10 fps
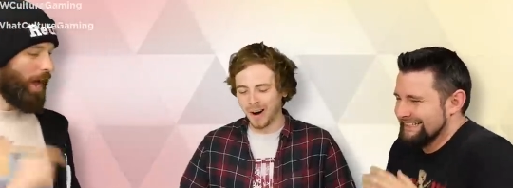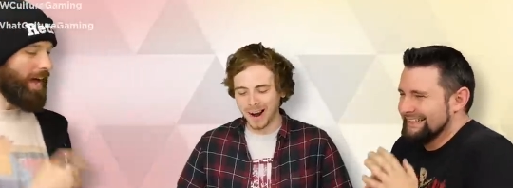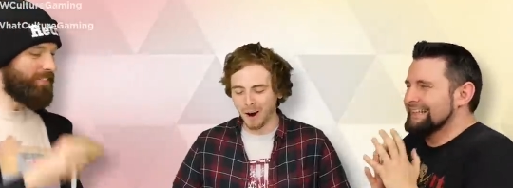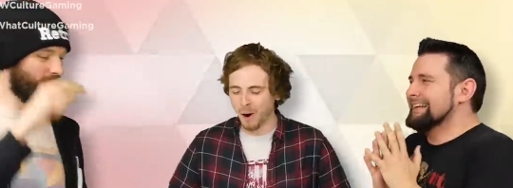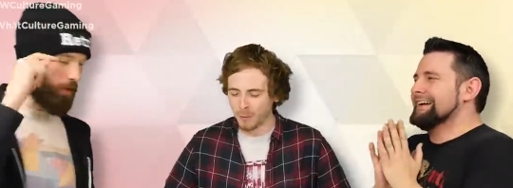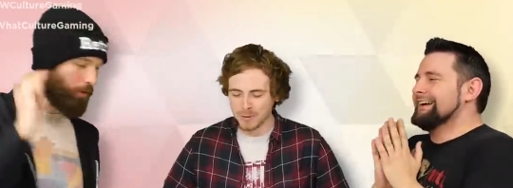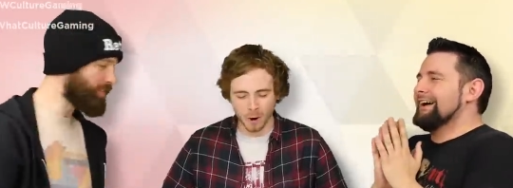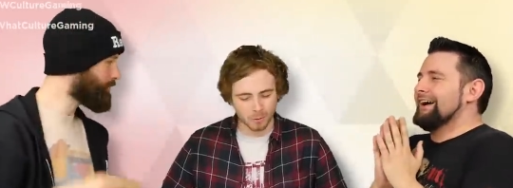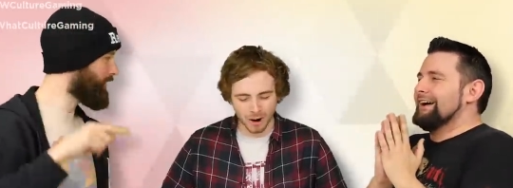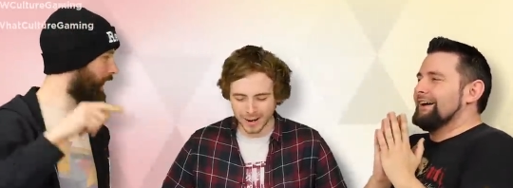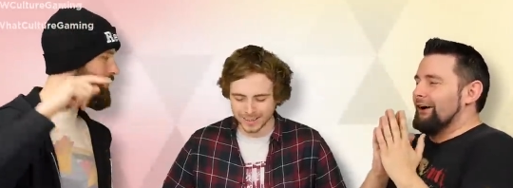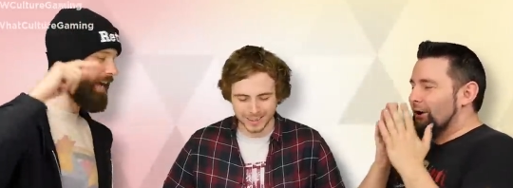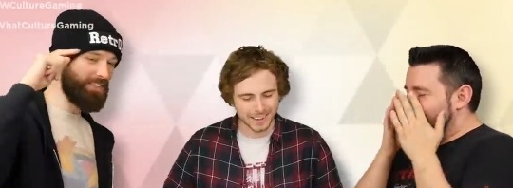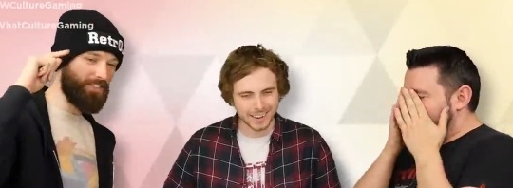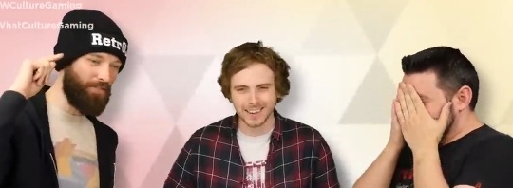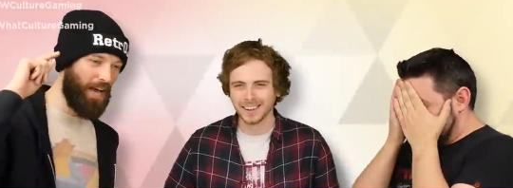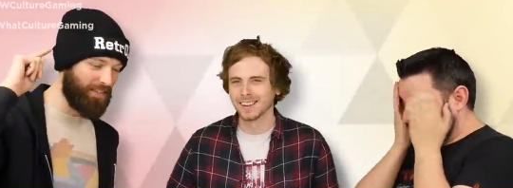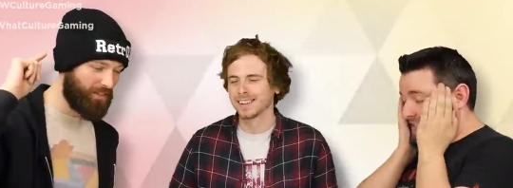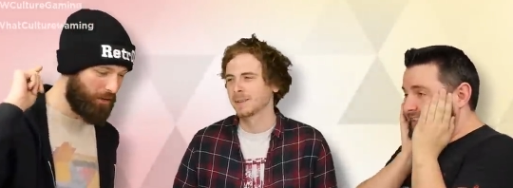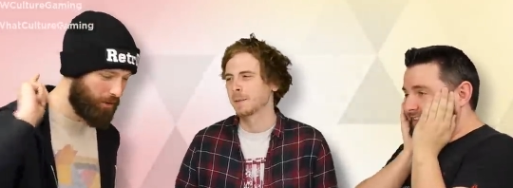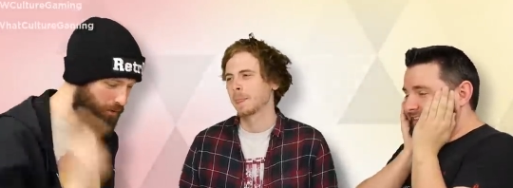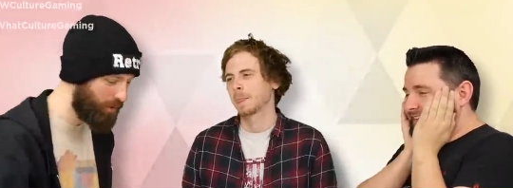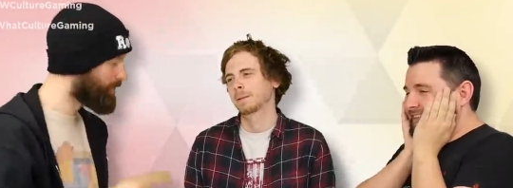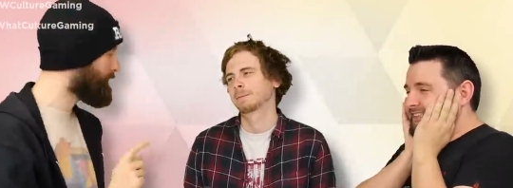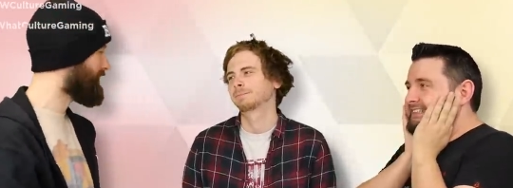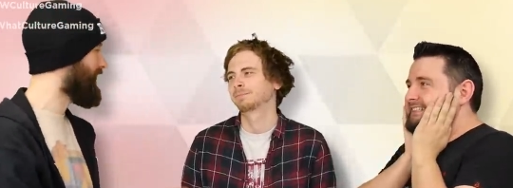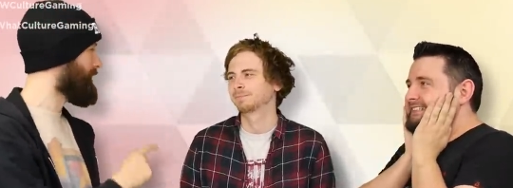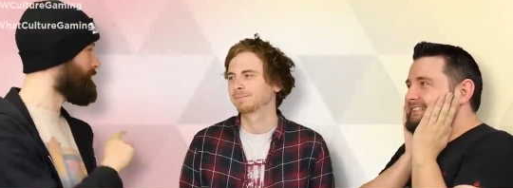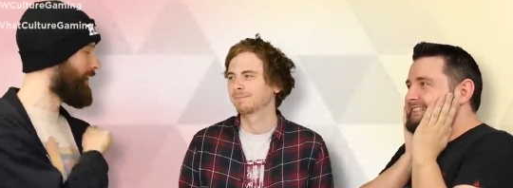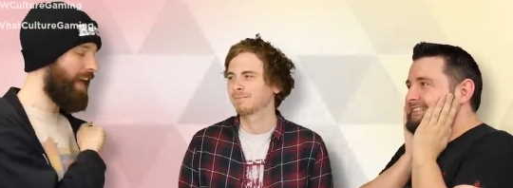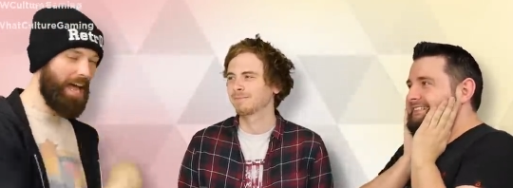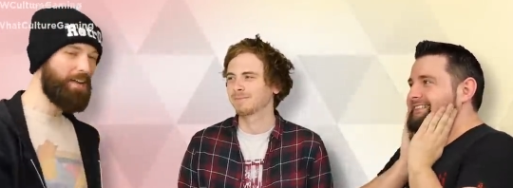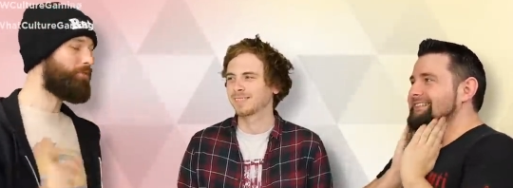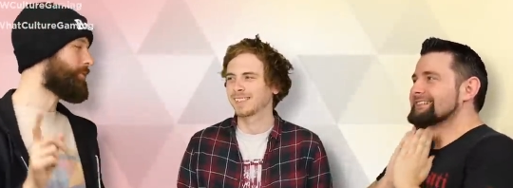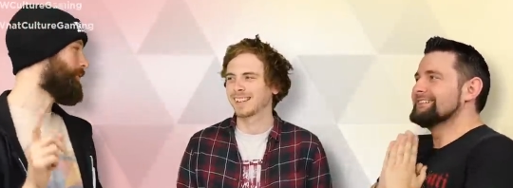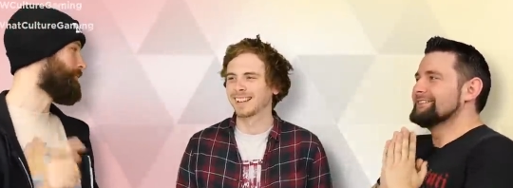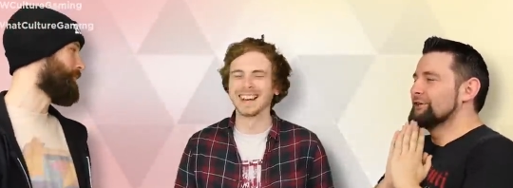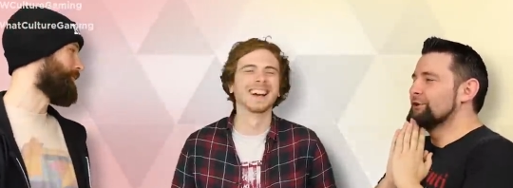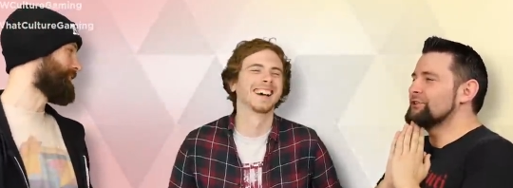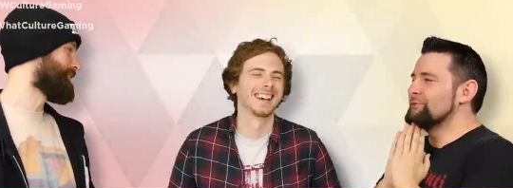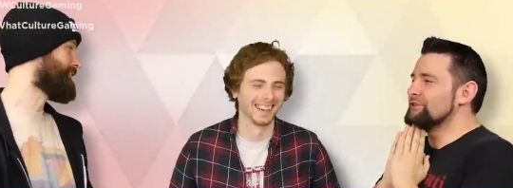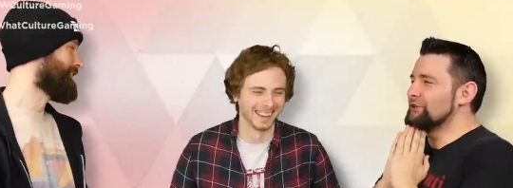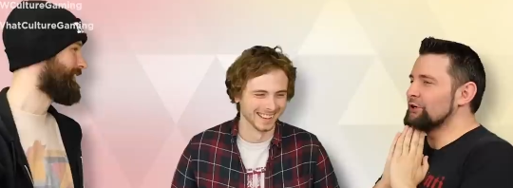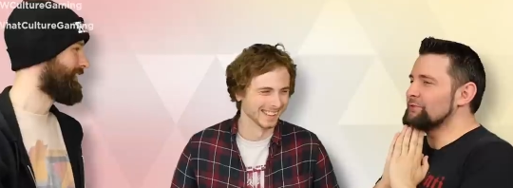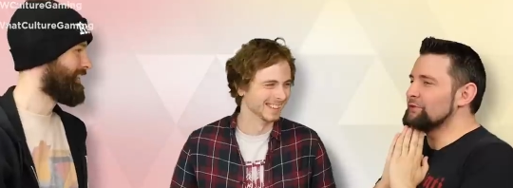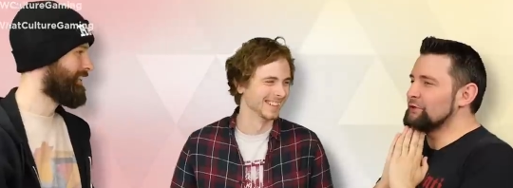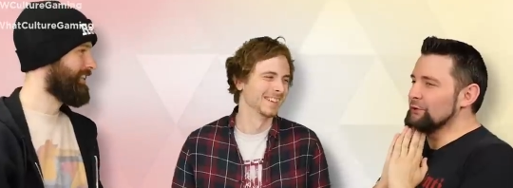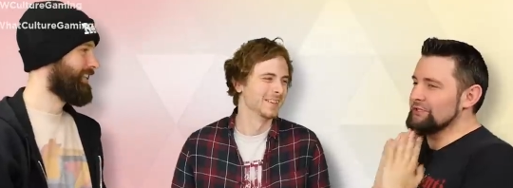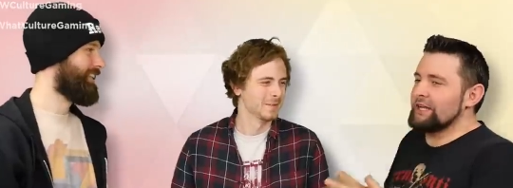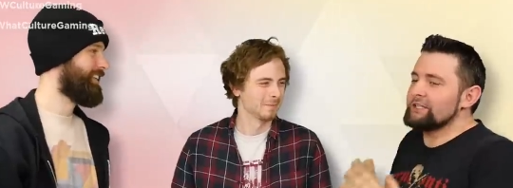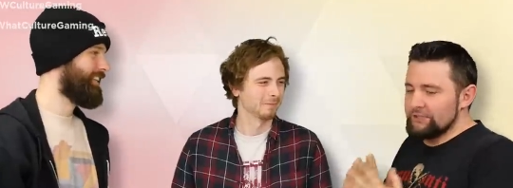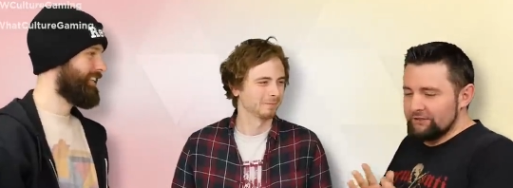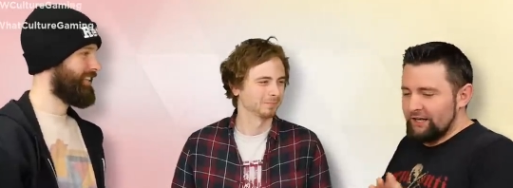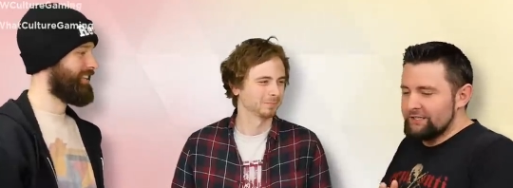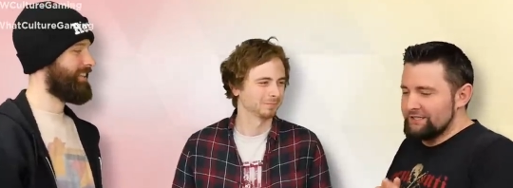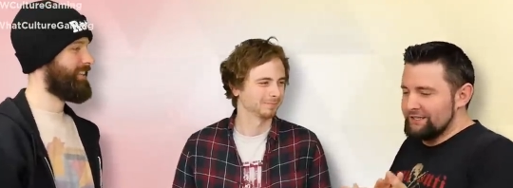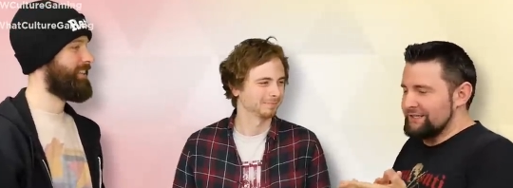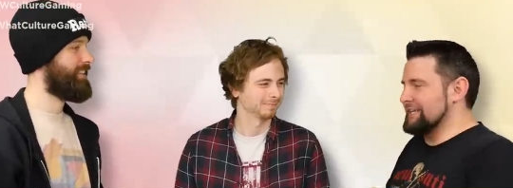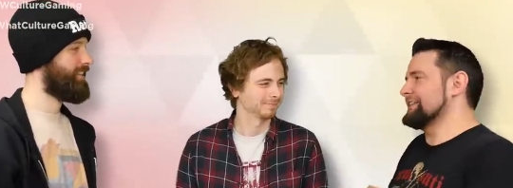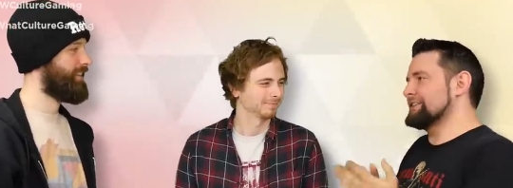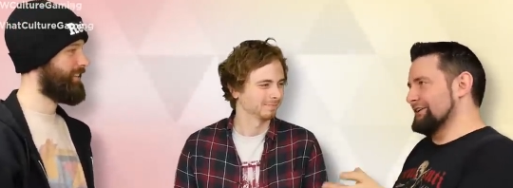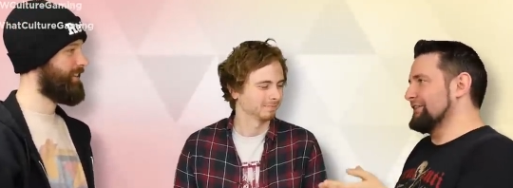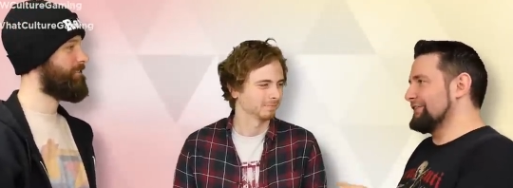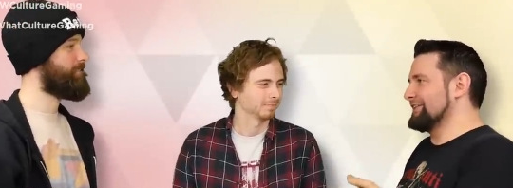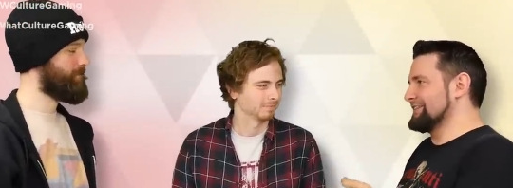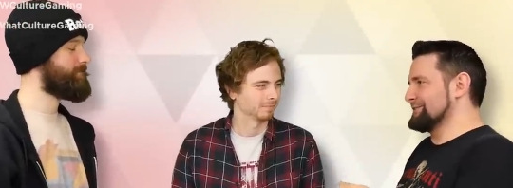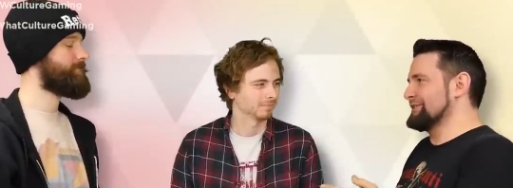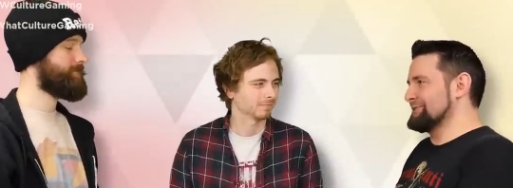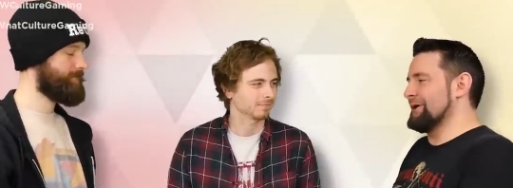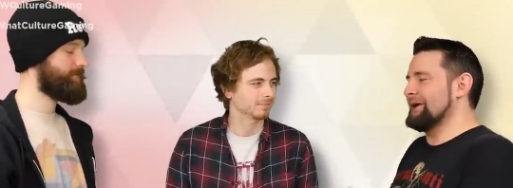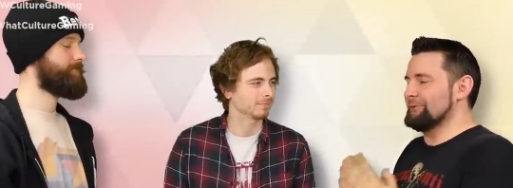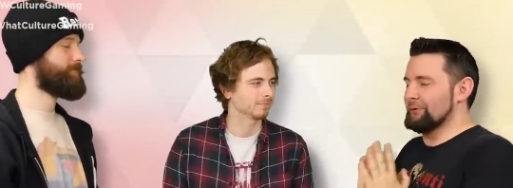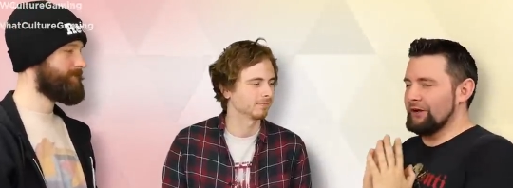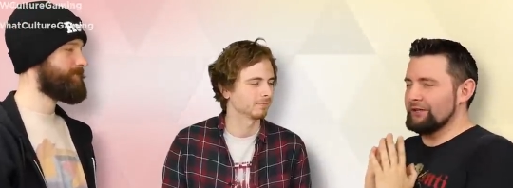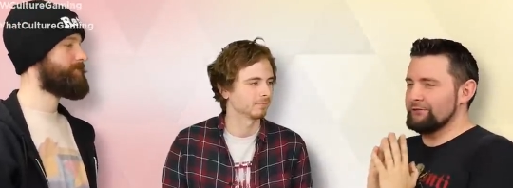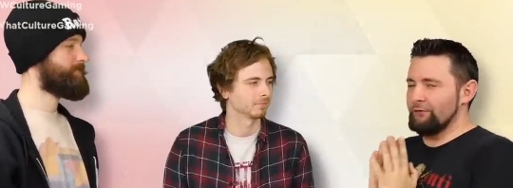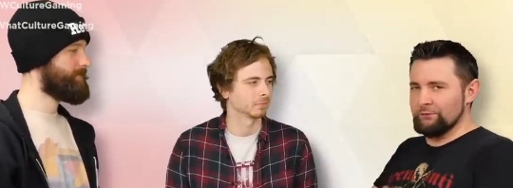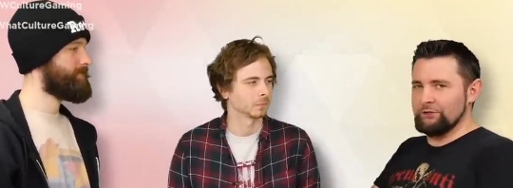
Speaker 1: I hope you're right. That, that okay, is the, that's the
Speaker 2: Christmas game that everyone wants. Christmas, the Christmas goose. That's that's the thing. That's another thing that's worth debating because From